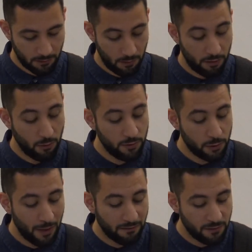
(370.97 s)
Those
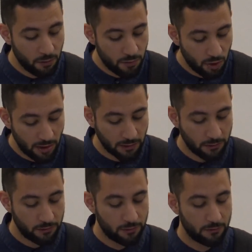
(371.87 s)
who have no
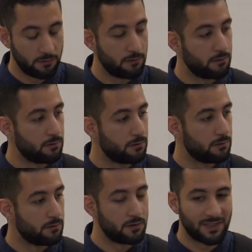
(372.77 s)
knowledge
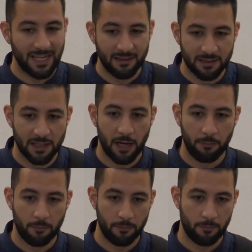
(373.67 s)
say the
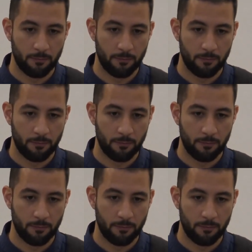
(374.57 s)
same.